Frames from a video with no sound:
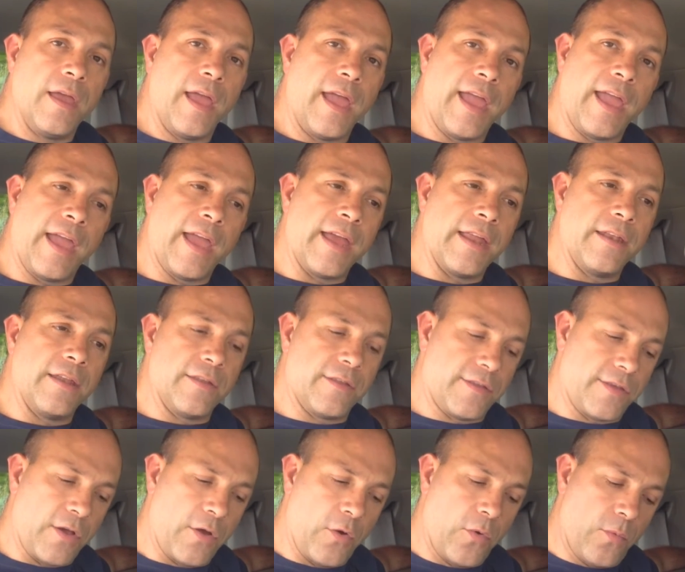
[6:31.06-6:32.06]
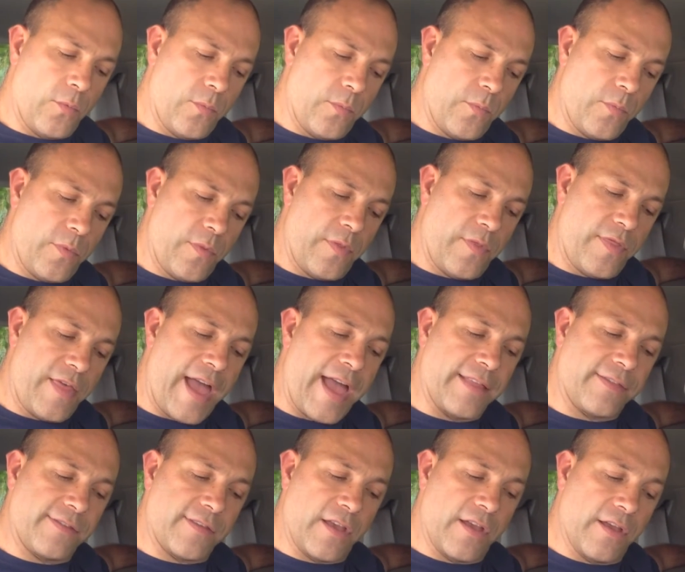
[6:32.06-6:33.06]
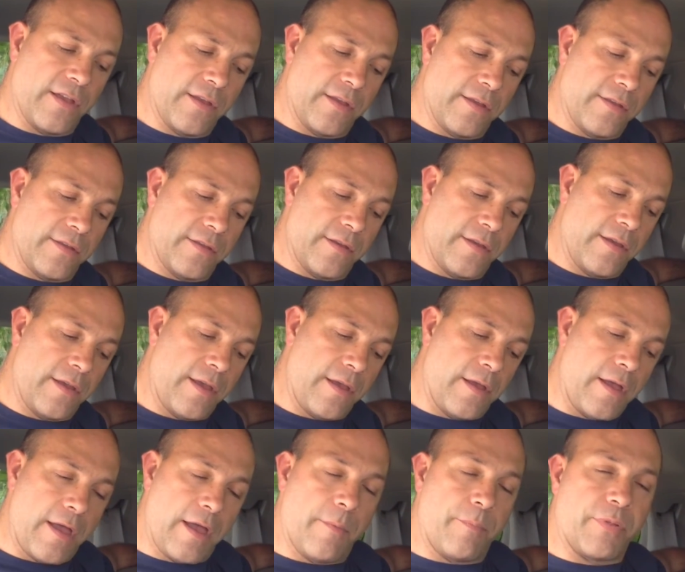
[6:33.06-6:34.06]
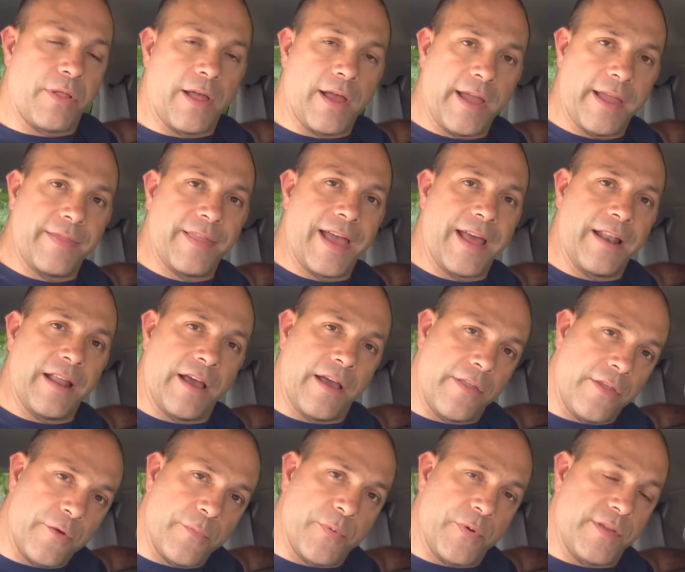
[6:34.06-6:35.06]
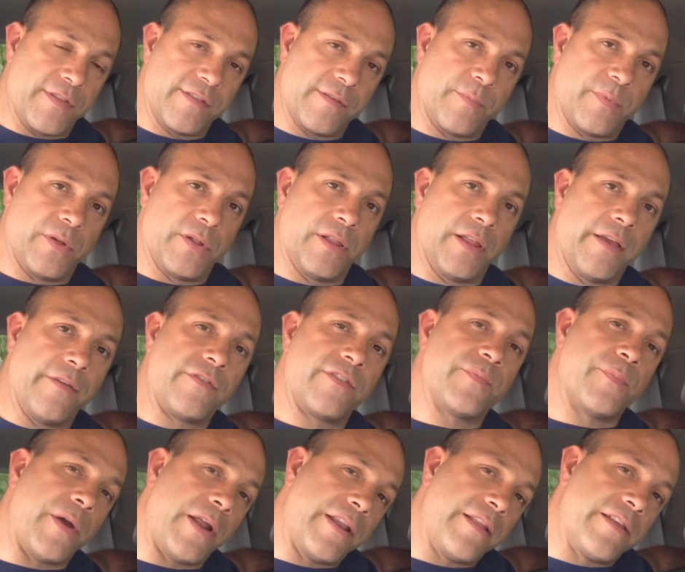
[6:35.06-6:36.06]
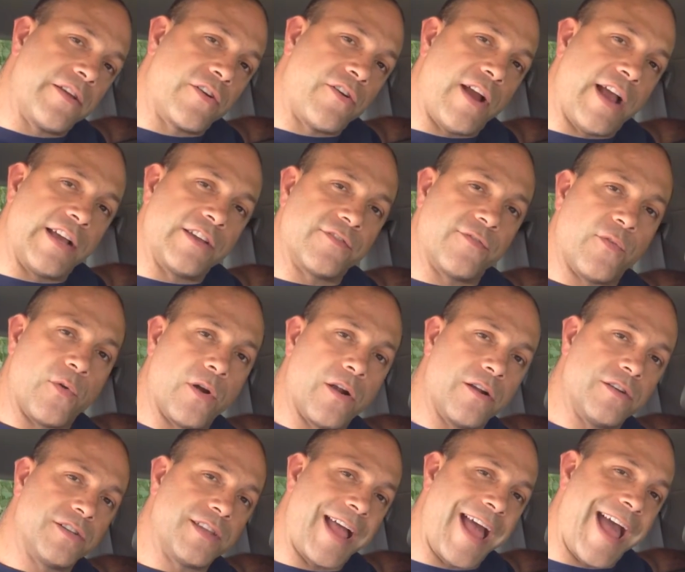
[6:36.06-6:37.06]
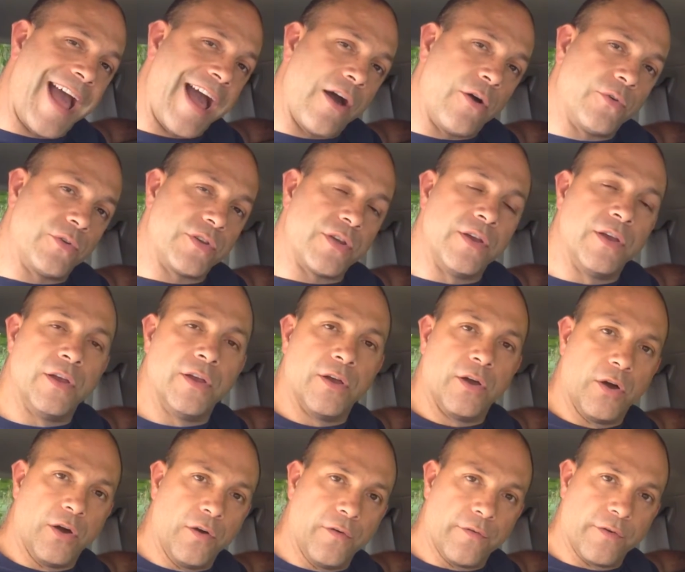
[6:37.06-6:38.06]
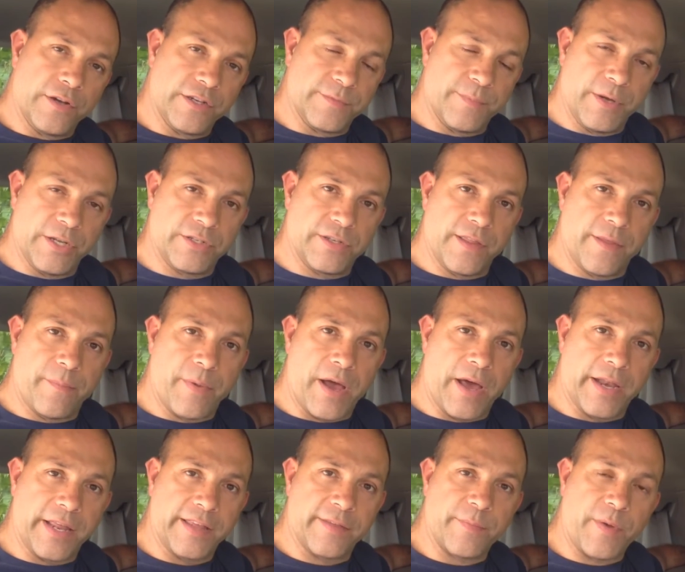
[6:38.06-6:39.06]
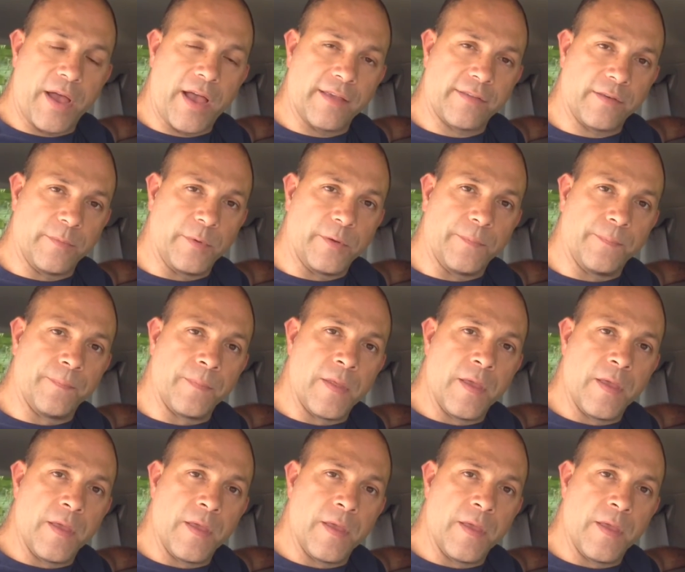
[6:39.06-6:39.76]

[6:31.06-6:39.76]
And so that's applying that other principle of spreading the crash force out over as much of the body as possible.